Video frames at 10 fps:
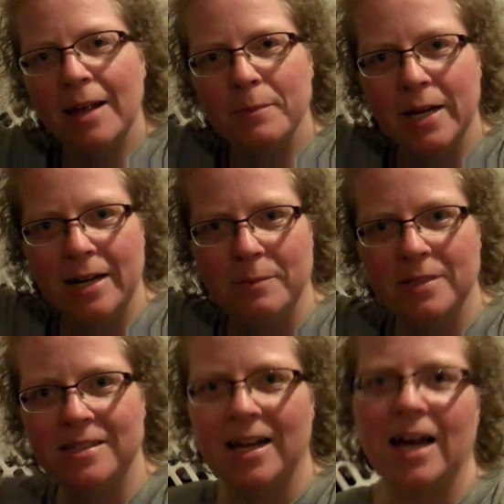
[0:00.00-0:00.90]
my name
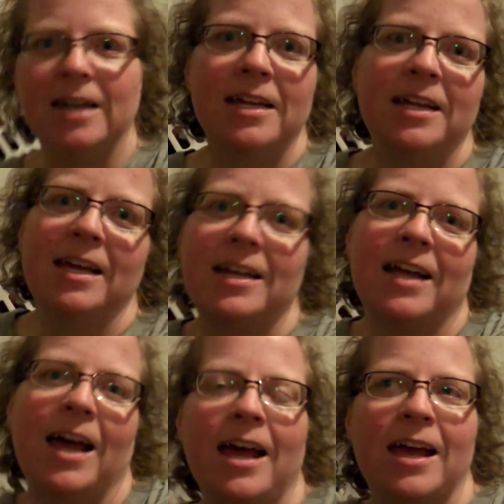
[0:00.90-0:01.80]
is Dottie and
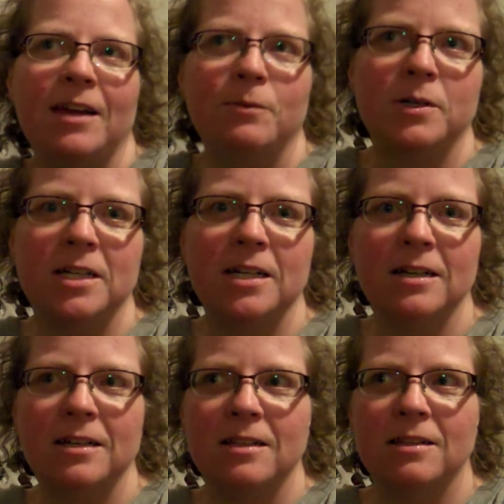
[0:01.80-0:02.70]
I would
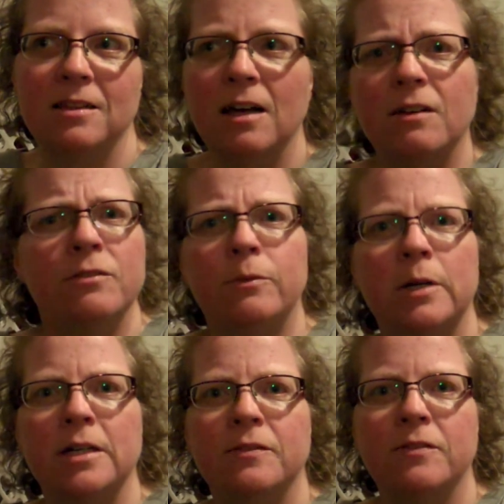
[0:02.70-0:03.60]
love
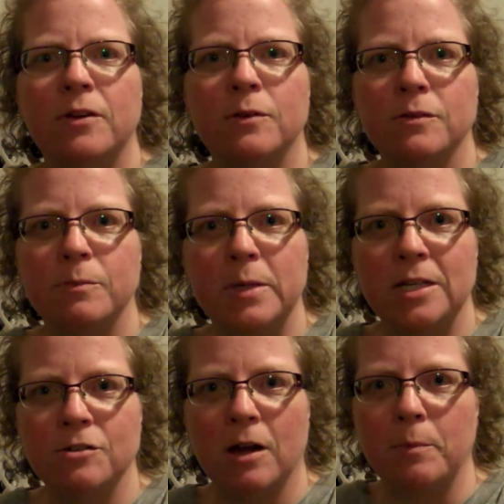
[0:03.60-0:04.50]
one of those
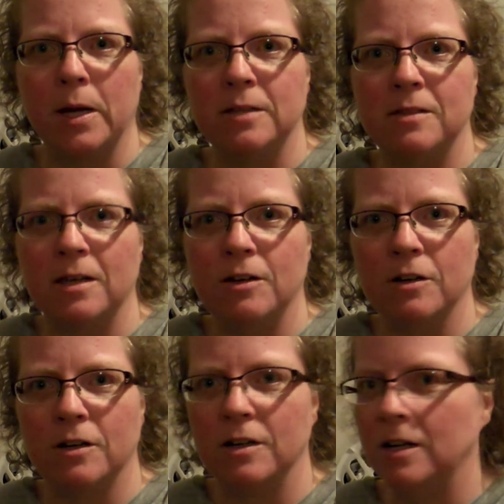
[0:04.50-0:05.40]
mini tripods that
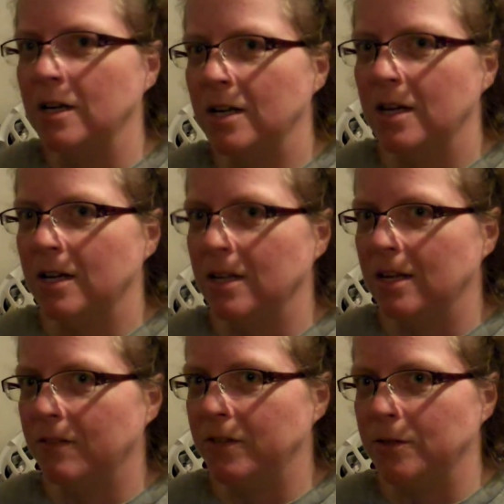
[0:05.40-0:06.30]
you're
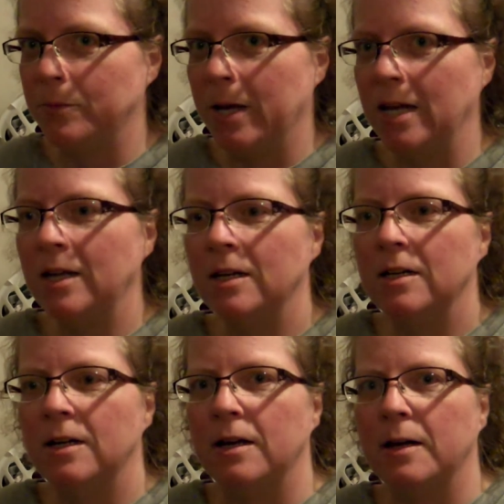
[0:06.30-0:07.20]
giving away.
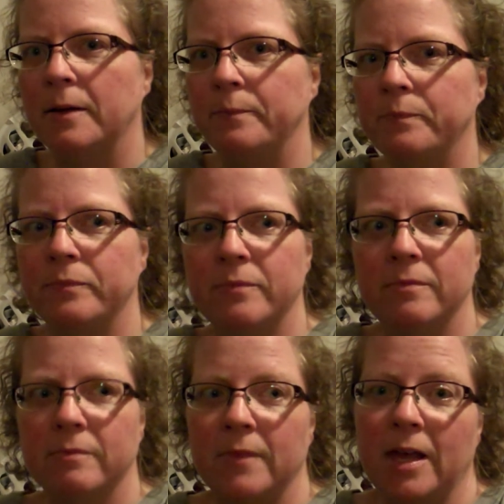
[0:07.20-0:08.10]
Um,
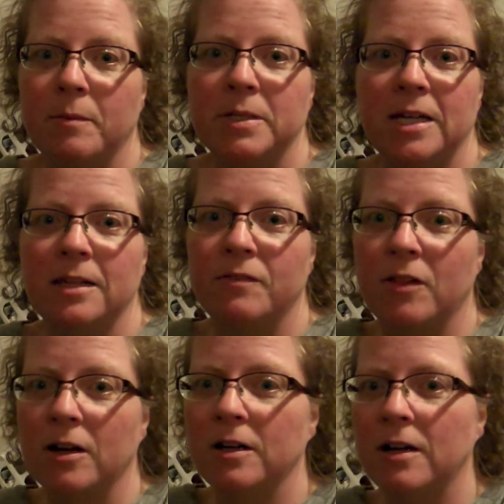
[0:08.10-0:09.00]
I am a daily
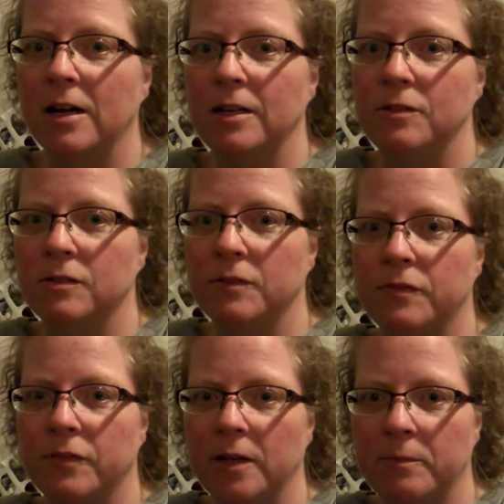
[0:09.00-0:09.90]
vlogger. I use a
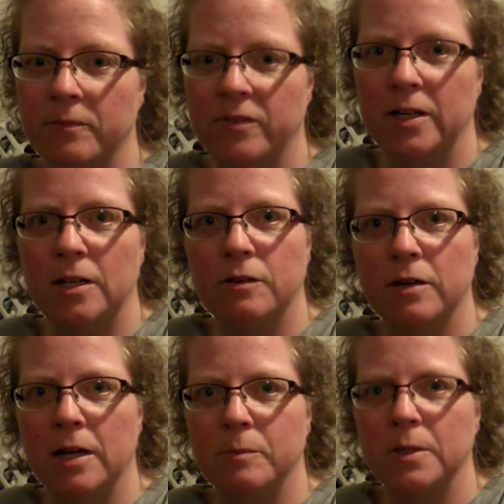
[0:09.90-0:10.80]
flip video
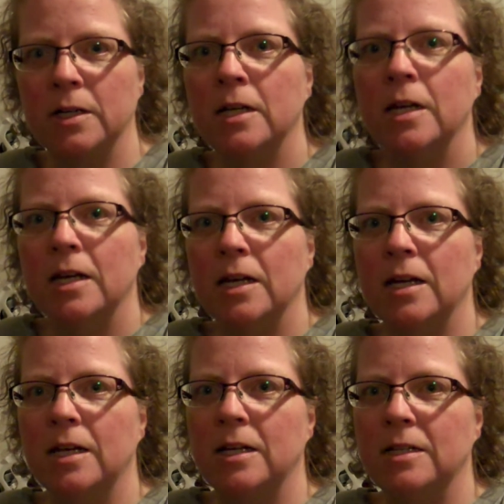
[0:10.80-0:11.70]
camera
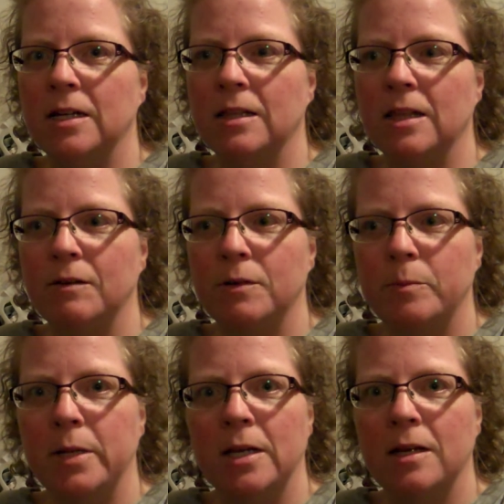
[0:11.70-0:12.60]
and that would
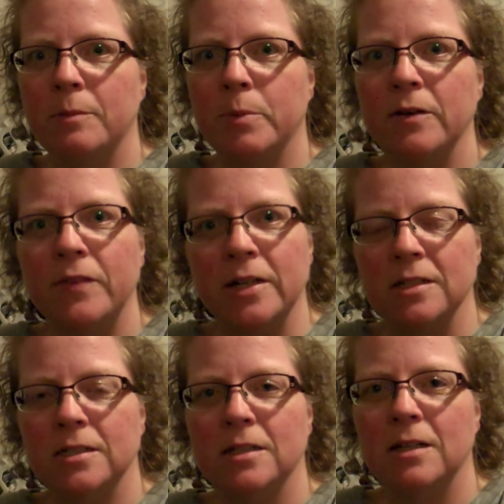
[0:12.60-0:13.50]
be
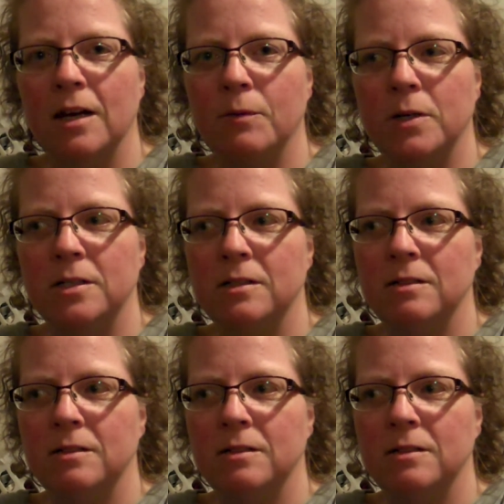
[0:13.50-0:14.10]
perfect. I would